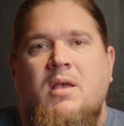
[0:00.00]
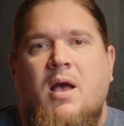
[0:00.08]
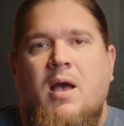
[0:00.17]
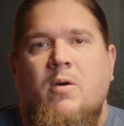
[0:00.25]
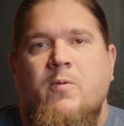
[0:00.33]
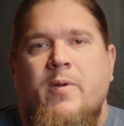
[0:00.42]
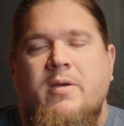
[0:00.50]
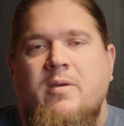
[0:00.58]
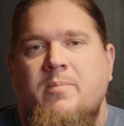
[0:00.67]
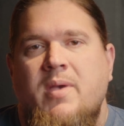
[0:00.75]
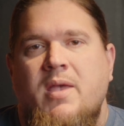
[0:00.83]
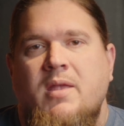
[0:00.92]
I would
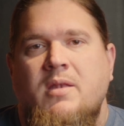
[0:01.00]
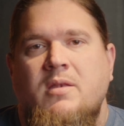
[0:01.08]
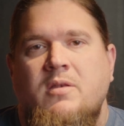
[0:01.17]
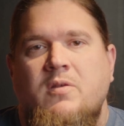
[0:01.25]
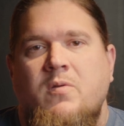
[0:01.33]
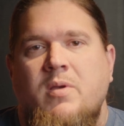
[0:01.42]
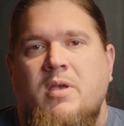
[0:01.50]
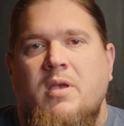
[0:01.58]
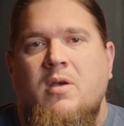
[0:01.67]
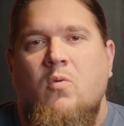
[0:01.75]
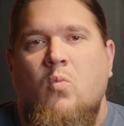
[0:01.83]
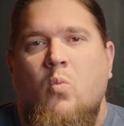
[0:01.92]
recommend doing
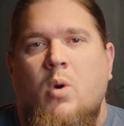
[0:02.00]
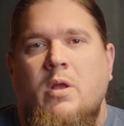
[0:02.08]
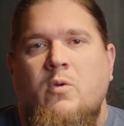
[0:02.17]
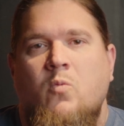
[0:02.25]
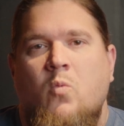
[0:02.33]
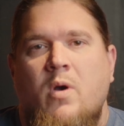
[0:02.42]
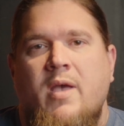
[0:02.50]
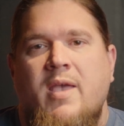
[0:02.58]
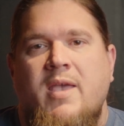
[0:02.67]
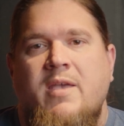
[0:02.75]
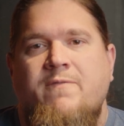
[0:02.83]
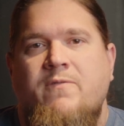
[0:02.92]
it one
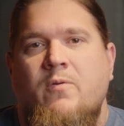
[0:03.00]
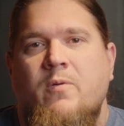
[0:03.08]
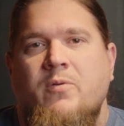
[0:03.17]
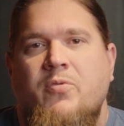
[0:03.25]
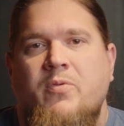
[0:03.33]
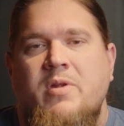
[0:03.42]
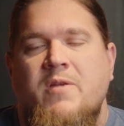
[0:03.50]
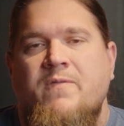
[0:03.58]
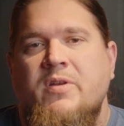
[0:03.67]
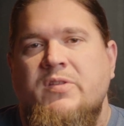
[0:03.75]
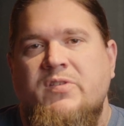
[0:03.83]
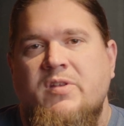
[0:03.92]
way for three
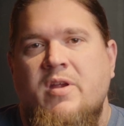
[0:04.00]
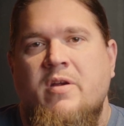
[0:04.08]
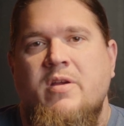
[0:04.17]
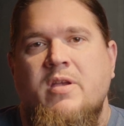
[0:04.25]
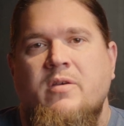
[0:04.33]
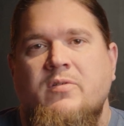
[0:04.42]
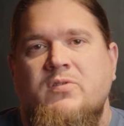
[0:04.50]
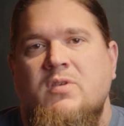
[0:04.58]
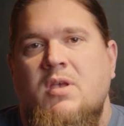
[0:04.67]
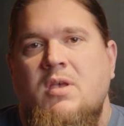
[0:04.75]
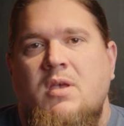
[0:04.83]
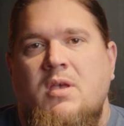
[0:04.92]
different scenarios.